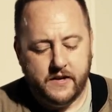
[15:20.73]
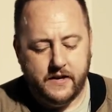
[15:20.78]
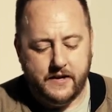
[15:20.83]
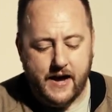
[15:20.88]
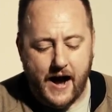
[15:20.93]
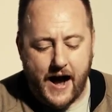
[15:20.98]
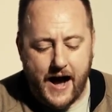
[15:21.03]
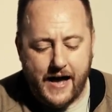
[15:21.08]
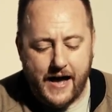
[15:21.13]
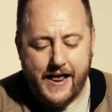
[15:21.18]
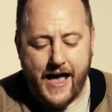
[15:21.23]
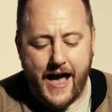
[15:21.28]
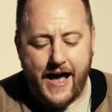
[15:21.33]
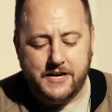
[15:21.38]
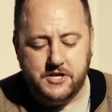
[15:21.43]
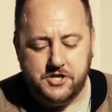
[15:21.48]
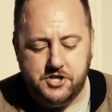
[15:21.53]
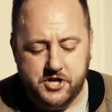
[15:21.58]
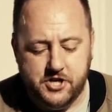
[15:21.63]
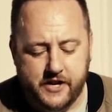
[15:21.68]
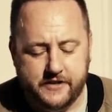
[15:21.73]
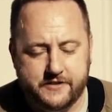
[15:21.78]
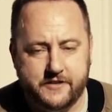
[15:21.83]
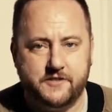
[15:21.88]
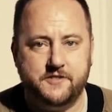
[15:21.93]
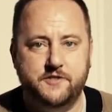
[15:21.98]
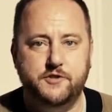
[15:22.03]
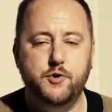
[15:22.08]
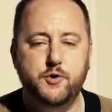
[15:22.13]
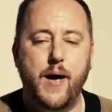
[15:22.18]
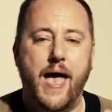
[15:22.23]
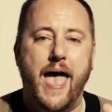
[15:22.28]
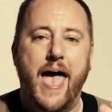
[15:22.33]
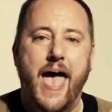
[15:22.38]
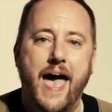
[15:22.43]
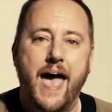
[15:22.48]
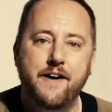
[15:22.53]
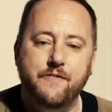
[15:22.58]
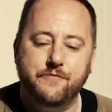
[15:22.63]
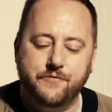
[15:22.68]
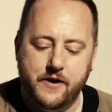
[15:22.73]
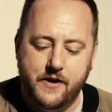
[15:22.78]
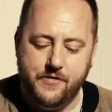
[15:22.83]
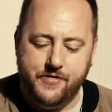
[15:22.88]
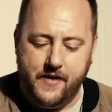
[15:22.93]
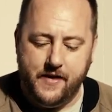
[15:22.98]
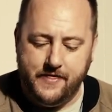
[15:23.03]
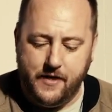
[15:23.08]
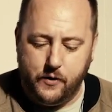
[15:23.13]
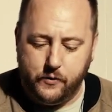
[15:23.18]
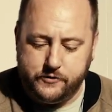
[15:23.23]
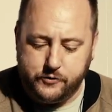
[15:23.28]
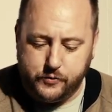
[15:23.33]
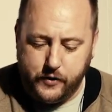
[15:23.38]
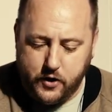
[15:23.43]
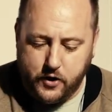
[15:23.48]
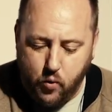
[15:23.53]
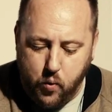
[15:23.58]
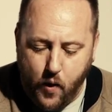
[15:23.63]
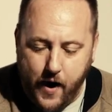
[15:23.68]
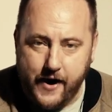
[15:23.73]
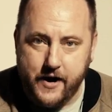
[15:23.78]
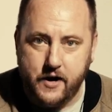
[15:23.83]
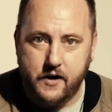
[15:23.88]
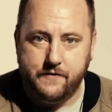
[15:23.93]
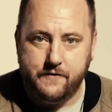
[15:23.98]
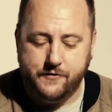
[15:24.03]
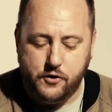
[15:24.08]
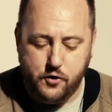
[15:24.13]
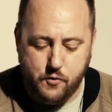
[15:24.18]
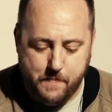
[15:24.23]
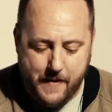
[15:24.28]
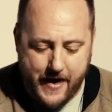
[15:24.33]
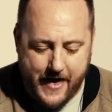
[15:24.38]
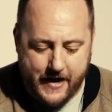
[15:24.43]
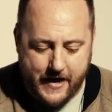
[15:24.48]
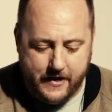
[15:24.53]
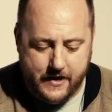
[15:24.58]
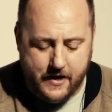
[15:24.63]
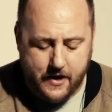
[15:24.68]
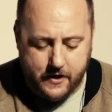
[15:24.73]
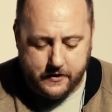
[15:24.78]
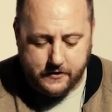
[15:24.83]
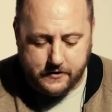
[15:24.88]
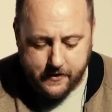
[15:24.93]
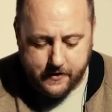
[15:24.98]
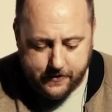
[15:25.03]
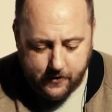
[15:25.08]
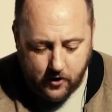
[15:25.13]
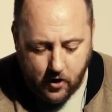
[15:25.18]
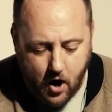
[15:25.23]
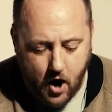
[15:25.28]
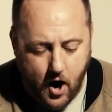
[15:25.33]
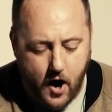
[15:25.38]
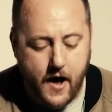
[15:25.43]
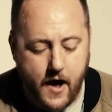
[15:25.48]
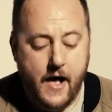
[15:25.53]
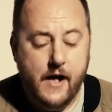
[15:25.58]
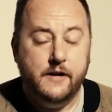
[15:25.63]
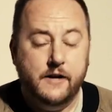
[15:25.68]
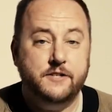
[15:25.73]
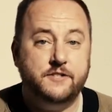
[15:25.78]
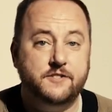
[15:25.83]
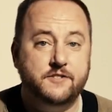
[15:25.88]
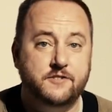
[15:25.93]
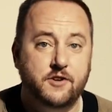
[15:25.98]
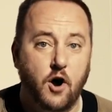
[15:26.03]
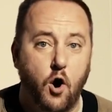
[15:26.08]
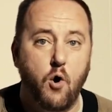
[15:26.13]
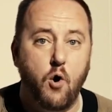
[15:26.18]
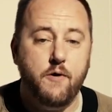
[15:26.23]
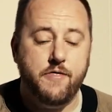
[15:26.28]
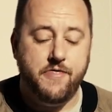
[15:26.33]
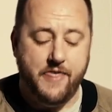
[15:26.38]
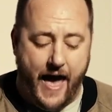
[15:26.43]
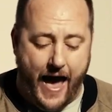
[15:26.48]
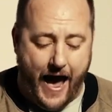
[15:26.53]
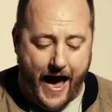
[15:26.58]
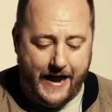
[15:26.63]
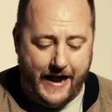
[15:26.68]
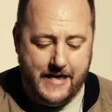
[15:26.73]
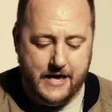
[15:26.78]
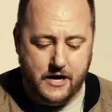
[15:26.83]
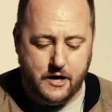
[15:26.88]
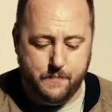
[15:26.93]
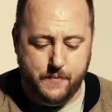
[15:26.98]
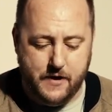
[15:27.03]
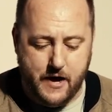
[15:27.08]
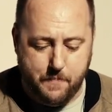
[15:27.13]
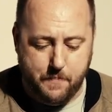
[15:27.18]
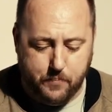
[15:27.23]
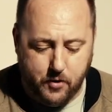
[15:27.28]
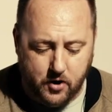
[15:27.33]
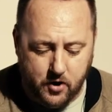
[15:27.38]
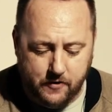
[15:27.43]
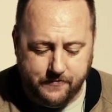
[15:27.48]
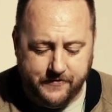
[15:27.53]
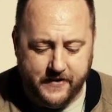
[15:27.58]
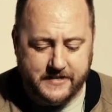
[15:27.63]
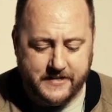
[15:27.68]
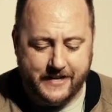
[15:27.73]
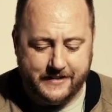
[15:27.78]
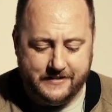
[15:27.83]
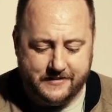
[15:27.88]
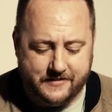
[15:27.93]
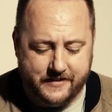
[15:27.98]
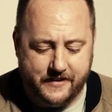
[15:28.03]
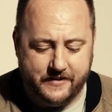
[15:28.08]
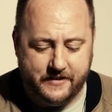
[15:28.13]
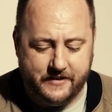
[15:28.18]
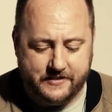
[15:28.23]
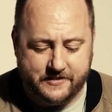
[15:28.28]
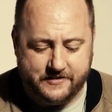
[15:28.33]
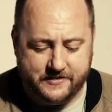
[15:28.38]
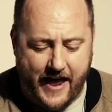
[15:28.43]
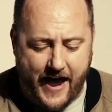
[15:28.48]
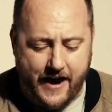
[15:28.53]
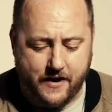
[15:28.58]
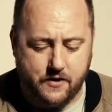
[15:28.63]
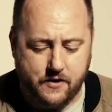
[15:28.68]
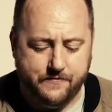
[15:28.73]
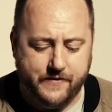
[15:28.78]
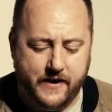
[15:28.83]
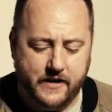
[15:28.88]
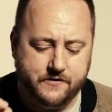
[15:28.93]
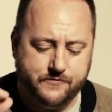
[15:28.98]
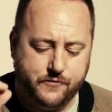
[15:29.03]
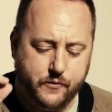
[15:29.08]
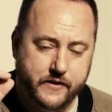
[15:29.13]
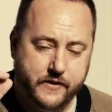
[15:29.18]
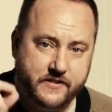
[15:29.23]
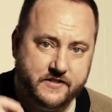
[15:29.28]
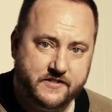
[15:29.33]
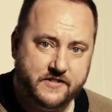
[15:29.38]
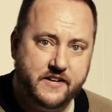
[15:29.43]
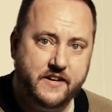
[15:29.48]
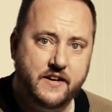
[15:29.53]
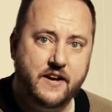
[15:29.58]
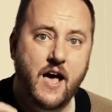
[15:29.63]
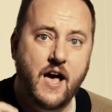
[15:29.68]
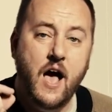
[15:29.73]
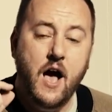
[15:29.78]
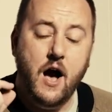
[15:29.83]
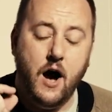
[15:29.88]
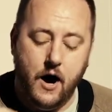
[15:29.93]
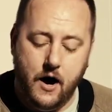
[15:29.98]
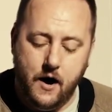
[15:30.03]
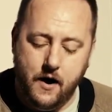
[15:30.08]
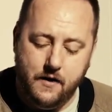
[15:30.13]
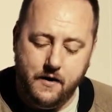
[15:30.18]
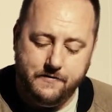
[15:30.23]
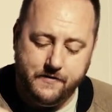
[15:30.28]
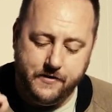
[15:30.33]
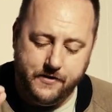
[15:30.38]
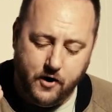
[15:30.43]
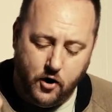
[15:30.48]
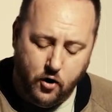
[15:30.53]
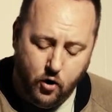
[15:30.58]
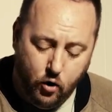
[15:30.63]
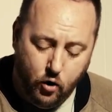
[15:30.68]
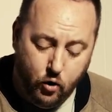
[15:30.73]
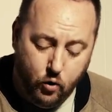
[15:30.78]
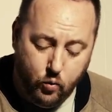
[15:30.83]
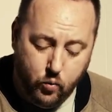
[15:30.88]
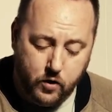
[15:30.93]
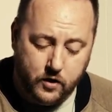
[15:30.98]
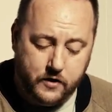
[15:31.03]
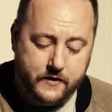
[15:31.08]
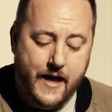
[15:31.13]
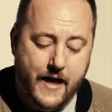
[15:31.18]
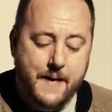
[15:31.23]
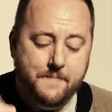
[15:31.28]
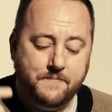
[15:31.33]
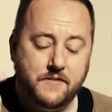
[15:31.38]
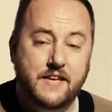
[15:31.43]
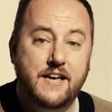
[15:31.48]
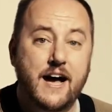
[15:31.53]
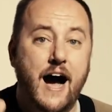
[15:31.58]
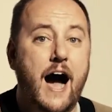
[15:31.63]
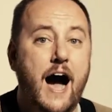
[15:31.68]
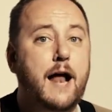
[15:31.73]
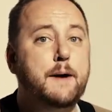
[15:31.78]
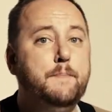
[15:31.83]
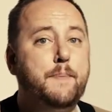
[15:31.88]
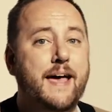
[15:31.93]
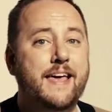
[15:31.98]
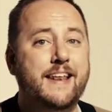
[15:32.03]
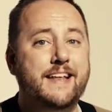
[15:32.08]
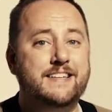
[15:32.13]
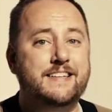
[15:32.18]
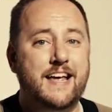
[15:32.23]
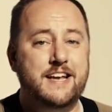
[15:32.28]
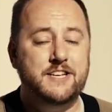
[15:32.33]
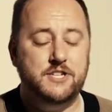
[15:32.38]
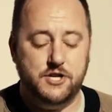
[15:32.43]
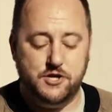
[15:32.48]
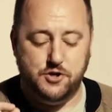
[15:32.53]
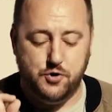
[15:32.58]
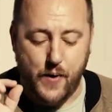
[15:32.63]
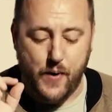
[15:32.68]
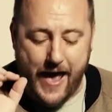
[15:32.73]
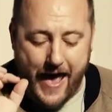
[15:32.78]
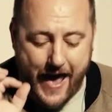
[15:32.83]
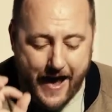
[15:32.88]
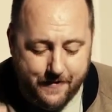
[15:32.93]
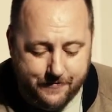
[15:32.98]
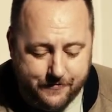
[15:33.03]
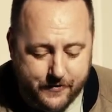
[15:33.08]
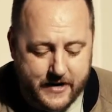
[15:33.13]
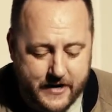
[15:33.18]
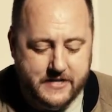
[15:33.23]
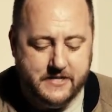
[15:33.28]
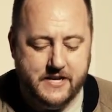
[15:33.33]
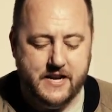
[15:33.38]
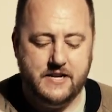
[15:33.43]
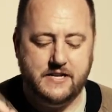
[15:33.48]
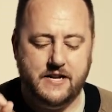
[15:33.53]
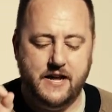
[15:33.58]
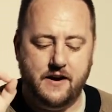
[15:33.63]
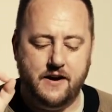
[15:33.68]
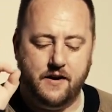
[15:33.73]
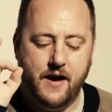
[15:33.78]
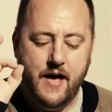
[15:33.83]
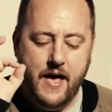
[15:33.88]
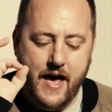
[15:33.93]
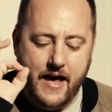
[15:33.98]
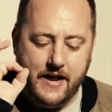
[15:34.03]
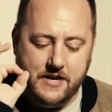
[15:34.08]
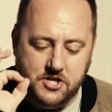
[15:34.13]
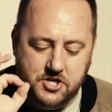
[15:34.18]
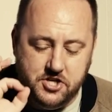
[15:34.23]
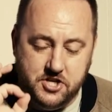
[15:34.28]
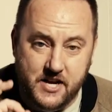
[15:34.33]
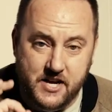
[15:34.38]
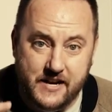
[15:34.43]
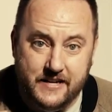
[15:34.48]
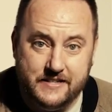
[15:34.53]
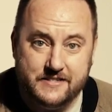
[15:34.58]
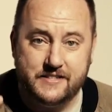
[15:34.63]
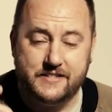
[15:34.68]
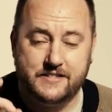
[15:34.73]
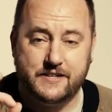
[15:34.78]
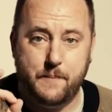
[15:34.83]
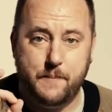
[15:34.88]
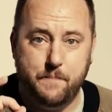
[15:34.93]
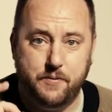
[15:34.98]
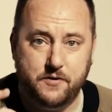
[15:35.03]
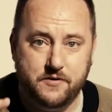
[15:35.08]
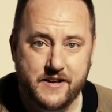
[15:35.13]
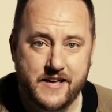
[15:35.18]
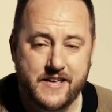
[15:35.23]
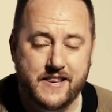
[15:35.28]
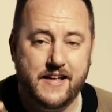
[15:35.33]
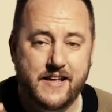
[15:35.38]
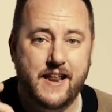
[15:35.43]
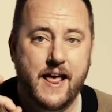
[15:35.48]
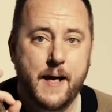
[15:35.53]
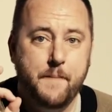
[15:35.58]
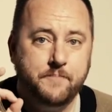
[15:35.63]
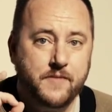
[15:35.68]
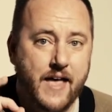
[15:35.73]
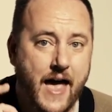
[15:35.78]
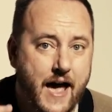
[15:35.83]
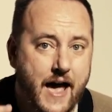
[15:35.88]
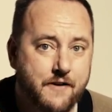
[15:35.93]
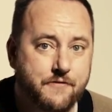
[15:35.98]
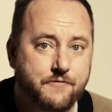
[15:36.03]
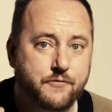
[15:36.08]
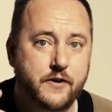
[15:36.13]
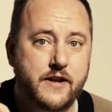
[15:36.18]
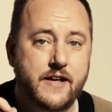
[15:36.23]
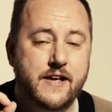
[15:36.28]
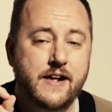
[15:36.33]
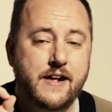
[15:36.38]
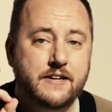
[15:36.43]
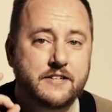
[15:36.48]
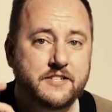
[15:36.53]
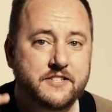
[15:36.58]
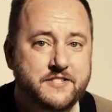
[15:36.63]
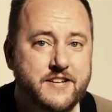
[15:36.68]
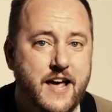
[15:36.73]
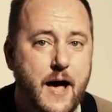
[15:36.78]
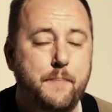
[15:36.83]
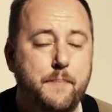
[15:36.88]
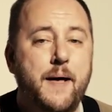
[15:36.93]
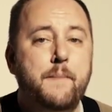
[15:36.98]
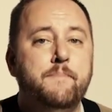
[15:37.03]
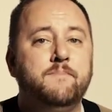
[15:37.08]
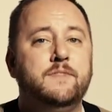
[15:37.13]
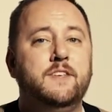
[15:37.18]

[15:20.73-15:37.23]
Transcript: God had Jesus do everything that was required of humanity under the law so that he could be a perfect and sinless sacrifice for the sin of the whole world. God paid attention to every detail and Jesus completed every step.